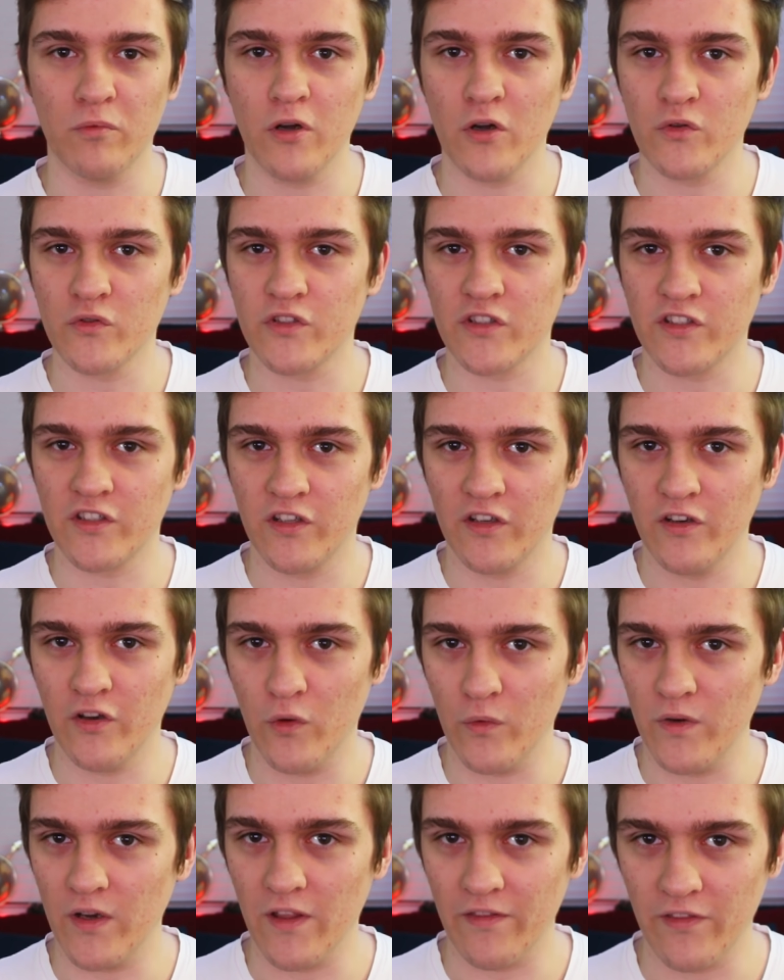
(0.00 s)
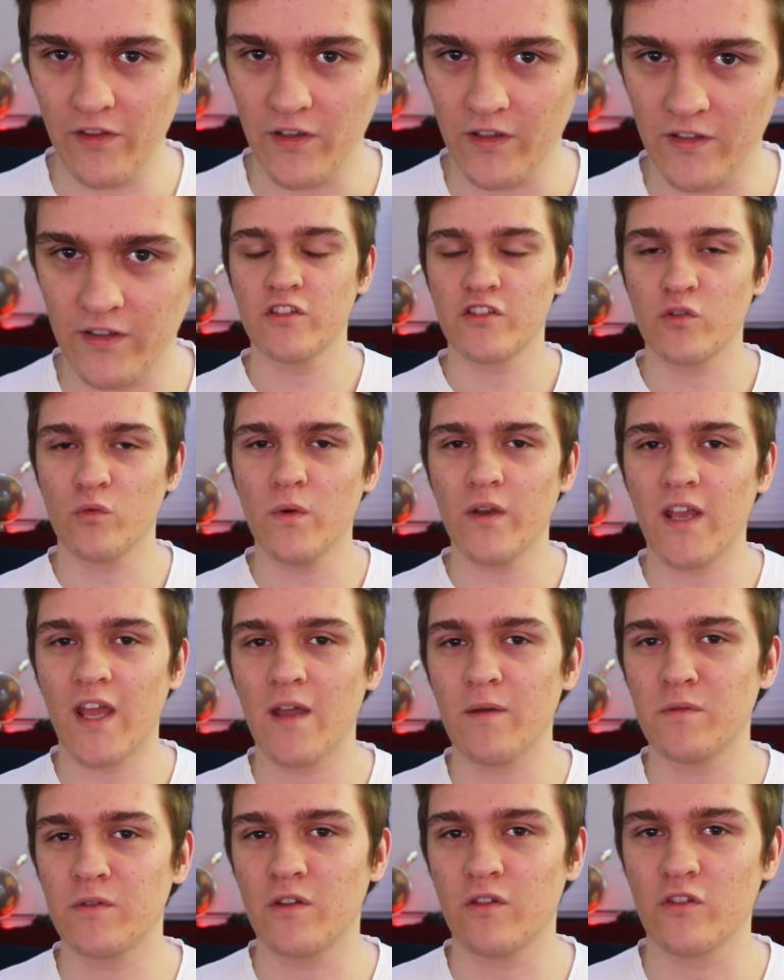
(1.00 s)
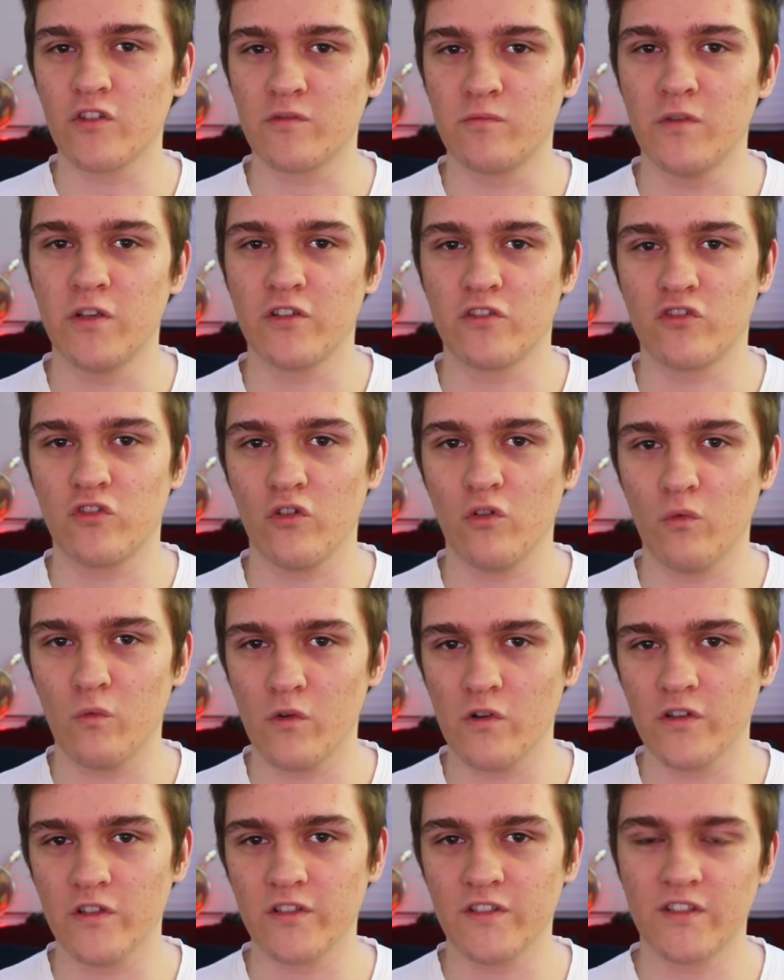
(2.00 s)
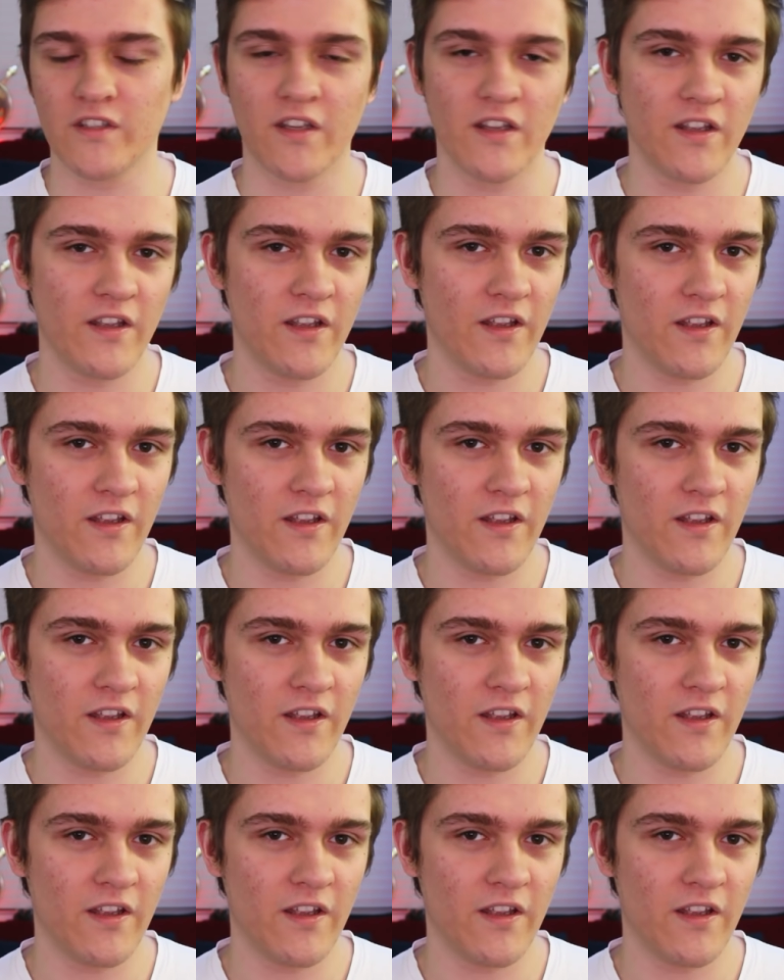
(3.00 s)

post, no nothing. So what happened to those miniature awards?